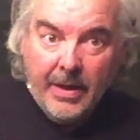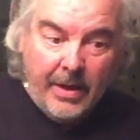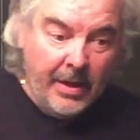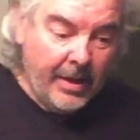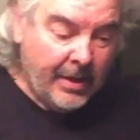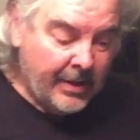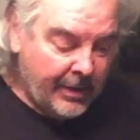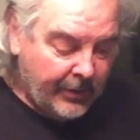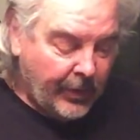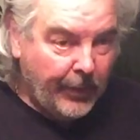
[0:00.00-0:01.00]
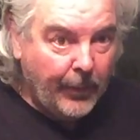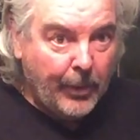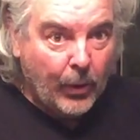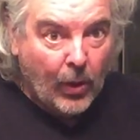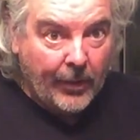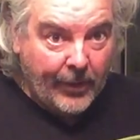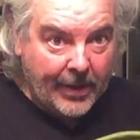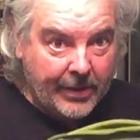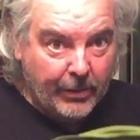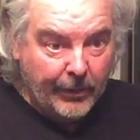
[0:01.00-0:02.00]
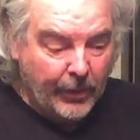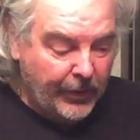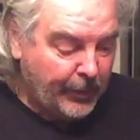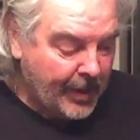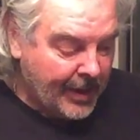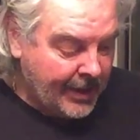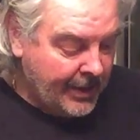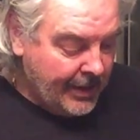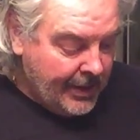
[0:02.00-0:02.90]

and so I feel pretty qualified to review this bag.